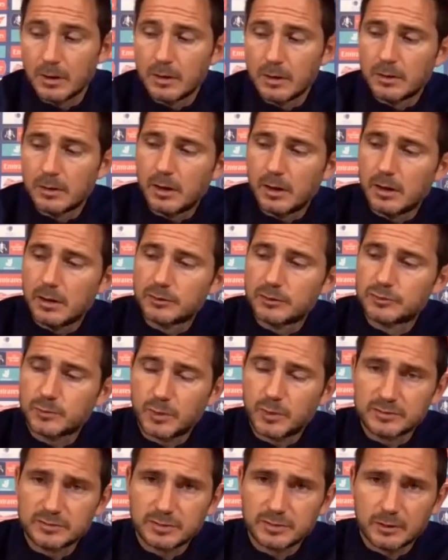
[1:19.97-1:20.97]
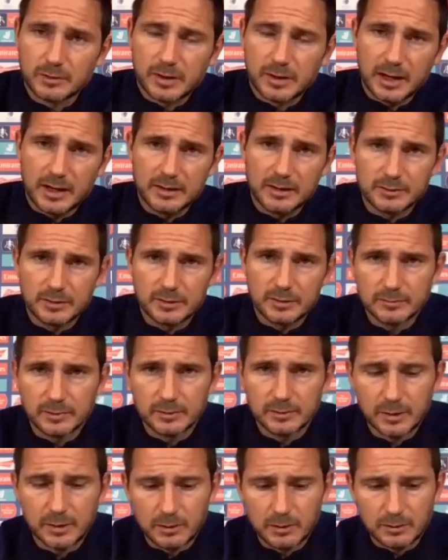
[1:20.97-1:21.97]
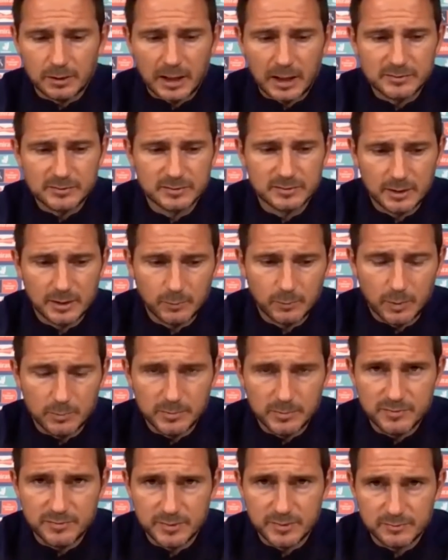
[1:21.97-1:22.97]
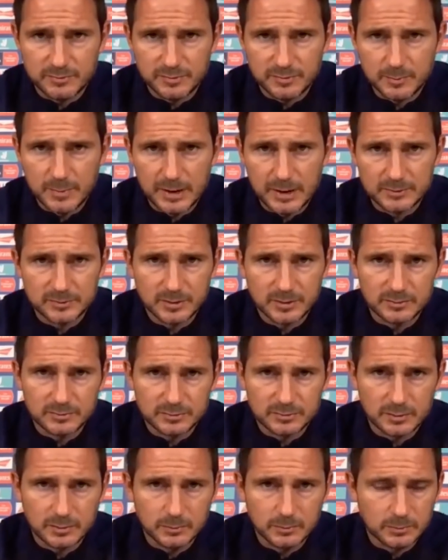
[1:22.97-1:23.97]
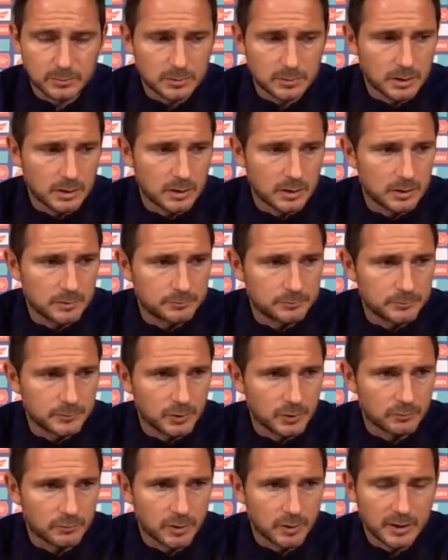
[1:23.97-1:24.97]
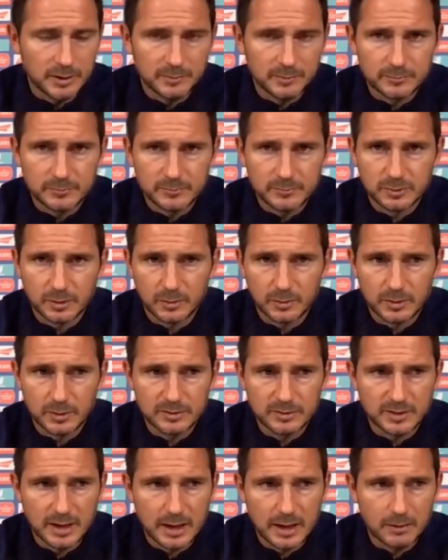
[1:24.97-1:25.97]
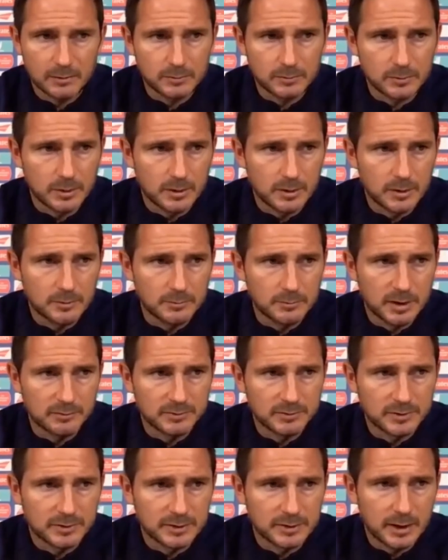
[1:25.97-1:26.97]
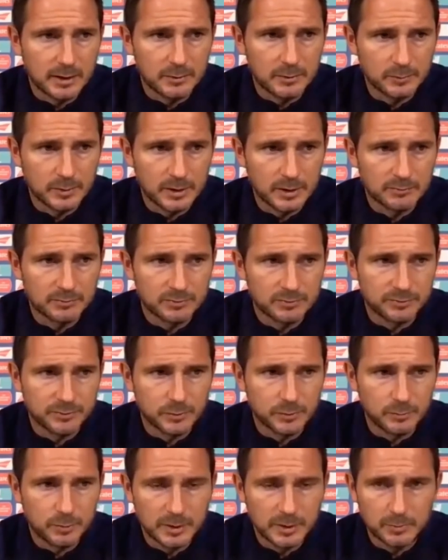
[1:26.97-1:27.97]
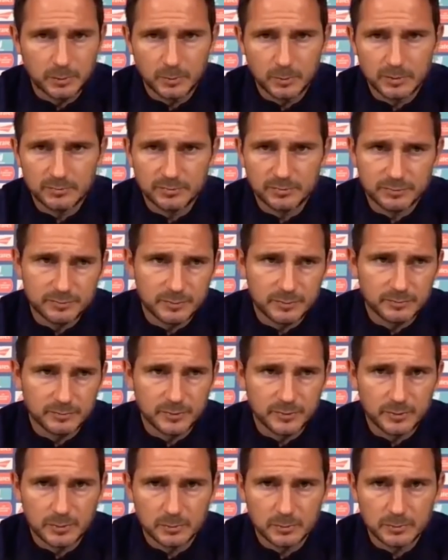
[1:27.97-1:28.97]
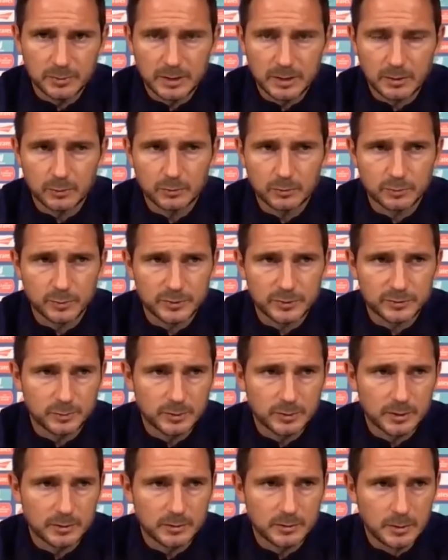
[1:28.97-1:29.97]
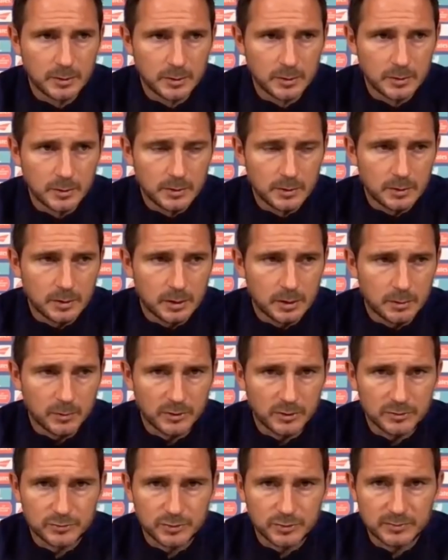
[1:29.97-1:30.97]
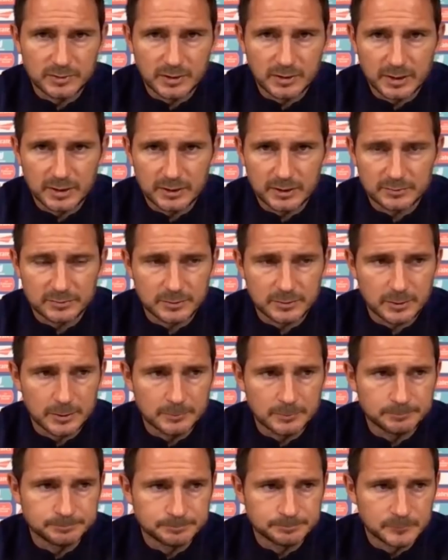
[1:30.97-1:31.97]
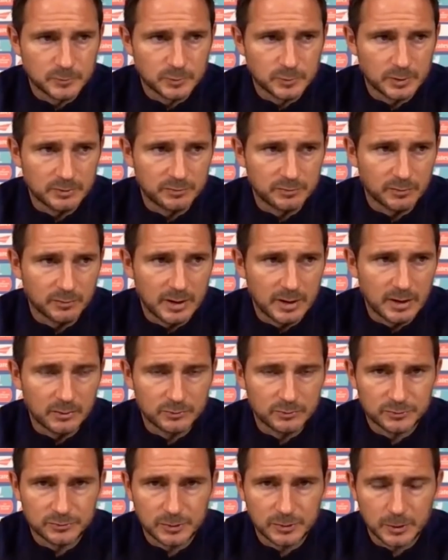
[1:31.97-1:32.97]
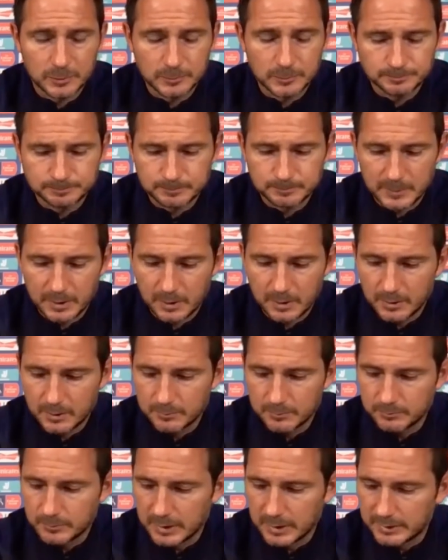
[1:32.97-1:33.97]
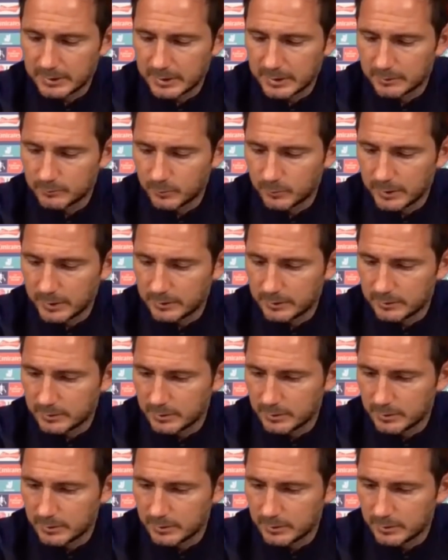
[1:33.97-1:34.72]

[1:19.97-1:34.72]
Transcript: The squad's okay. N'Golo Kante won't be fit for the match. He's still not right, so he's out. Other than that, we have a few people with a few little niggles, which I'll monitor over the next 24 hours or so, and then we